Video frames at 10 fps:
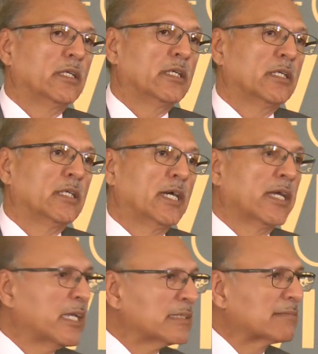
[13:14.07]
eh,
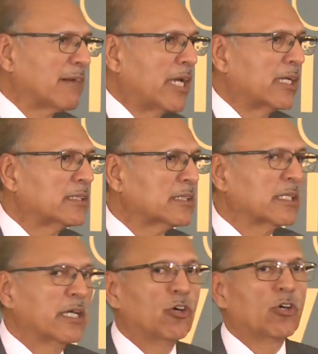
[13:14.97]
against violence
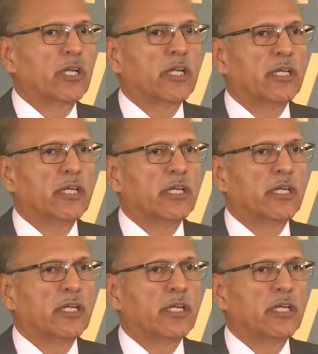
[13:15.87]
or,